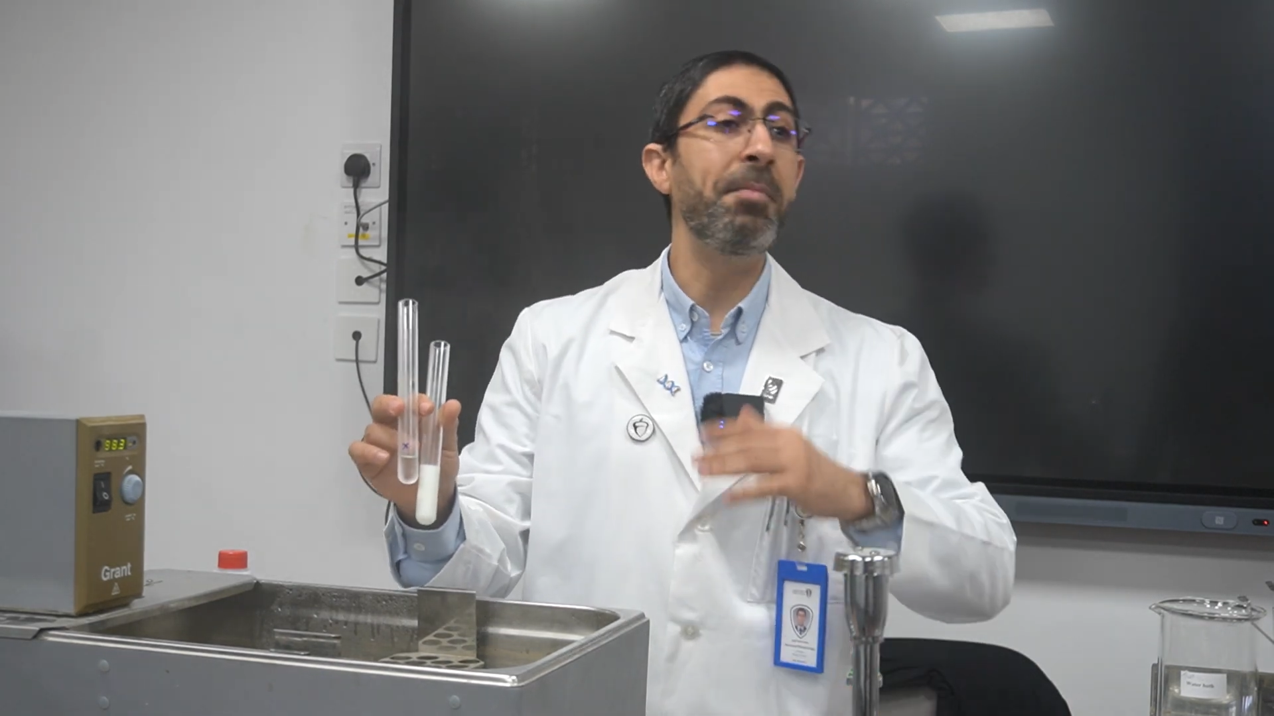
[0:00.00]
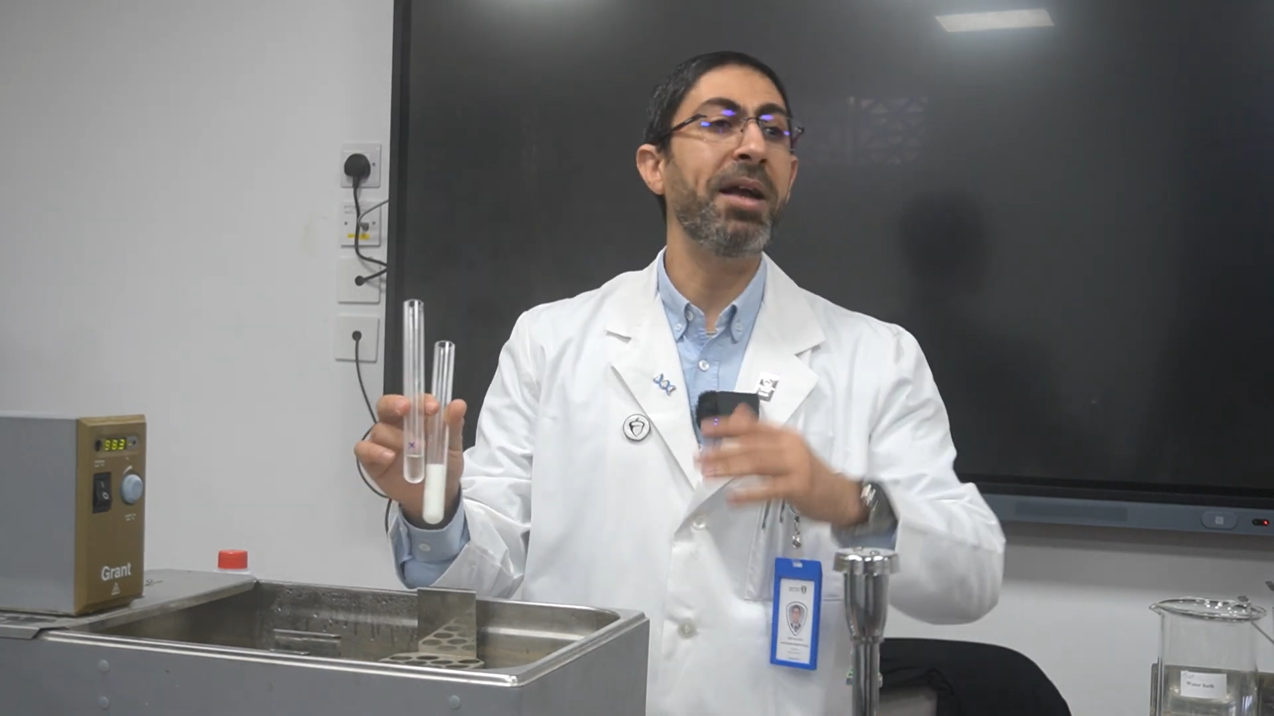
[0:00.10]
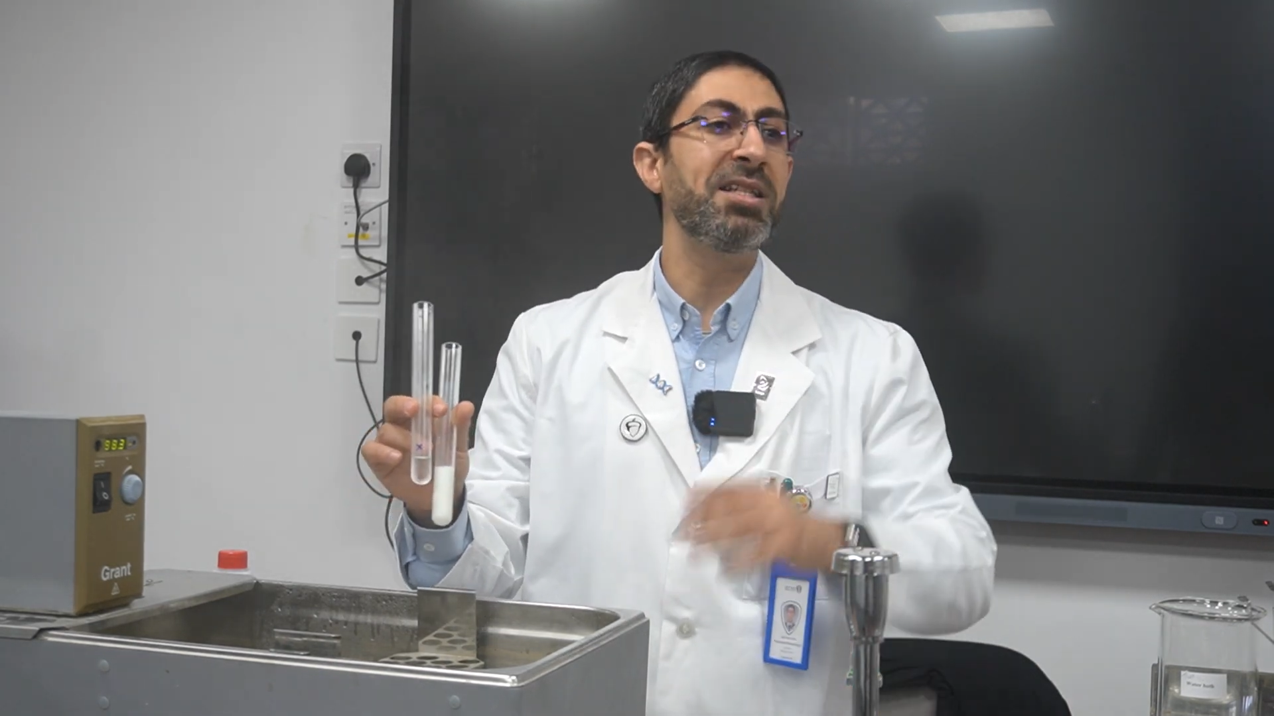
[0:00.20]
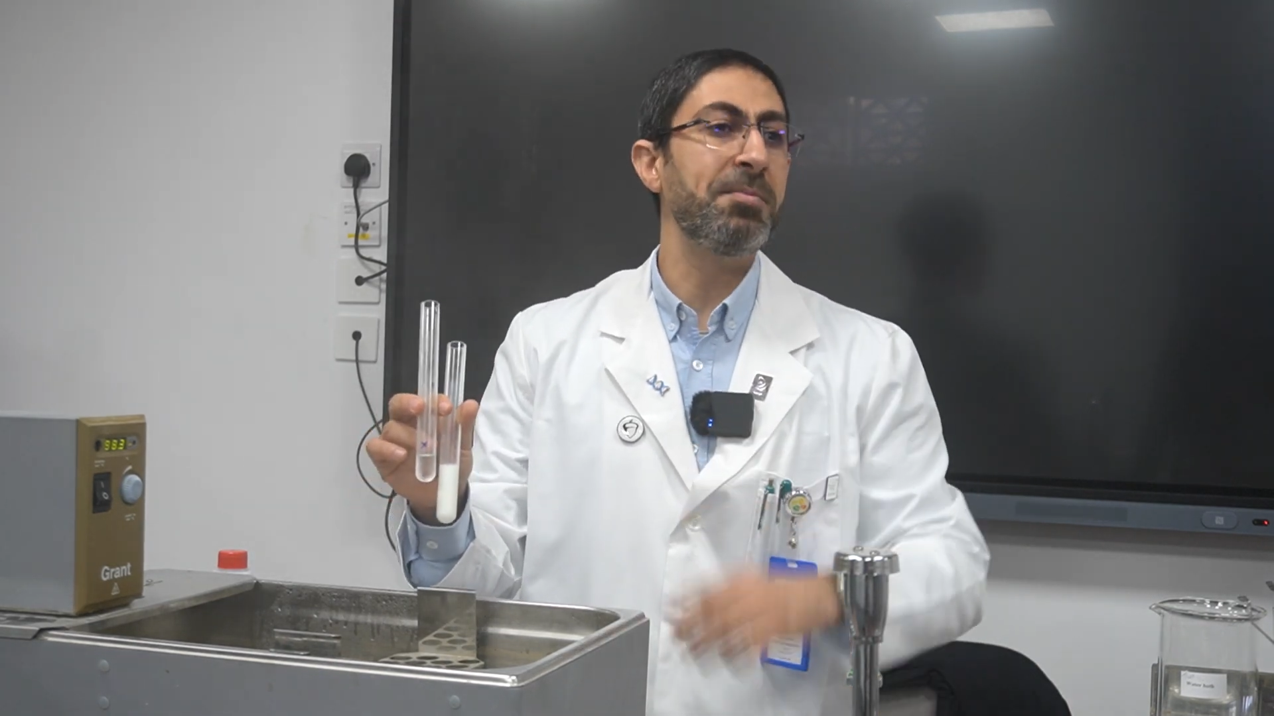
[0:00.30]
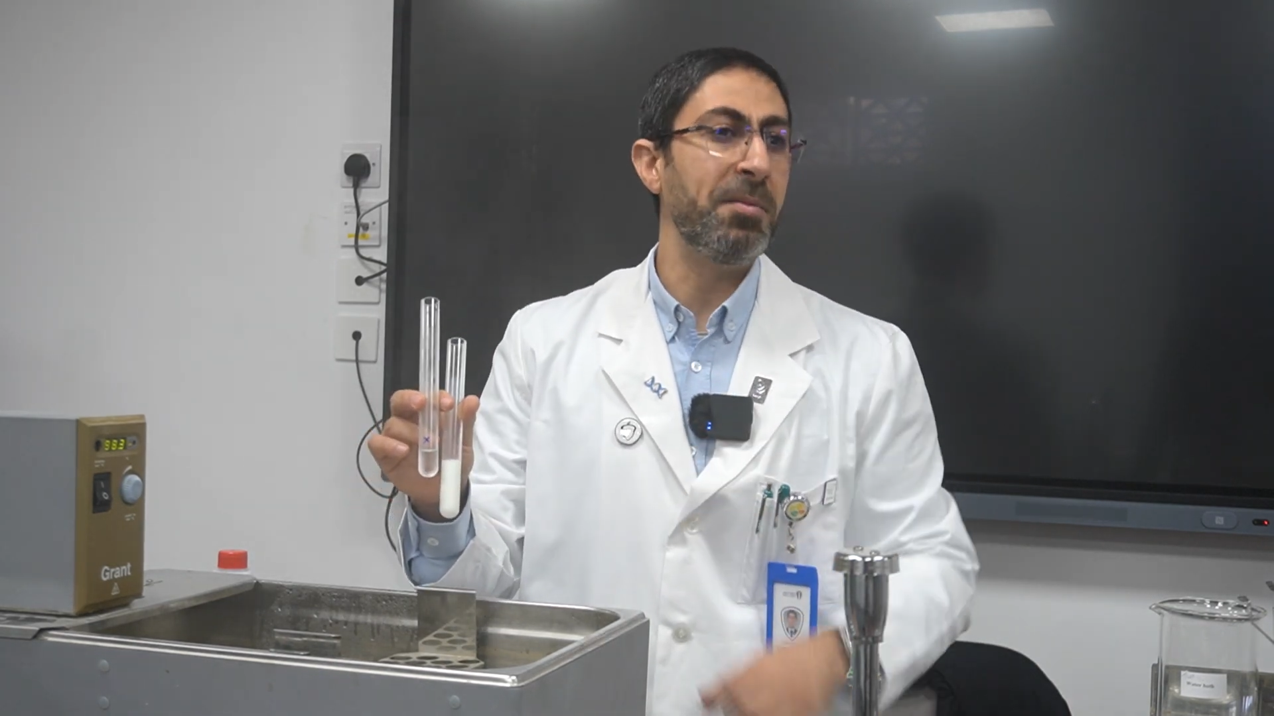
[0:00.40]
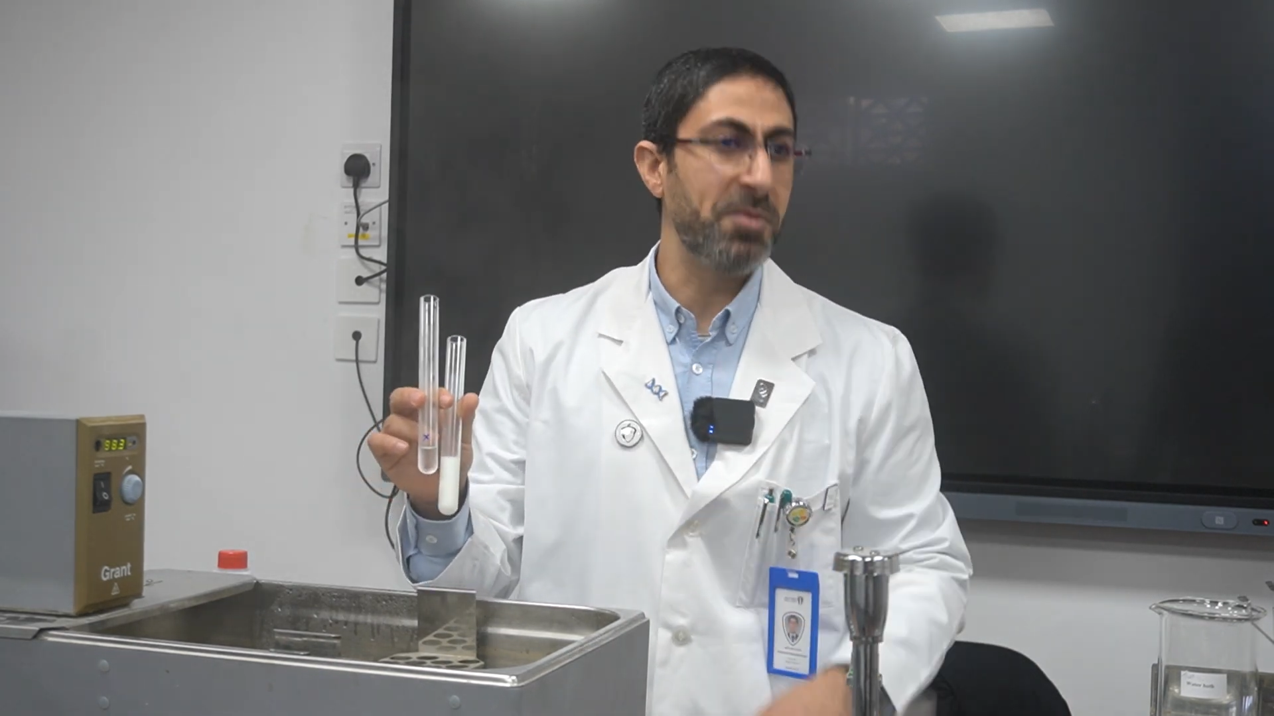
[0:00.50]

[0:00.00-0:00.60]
maximum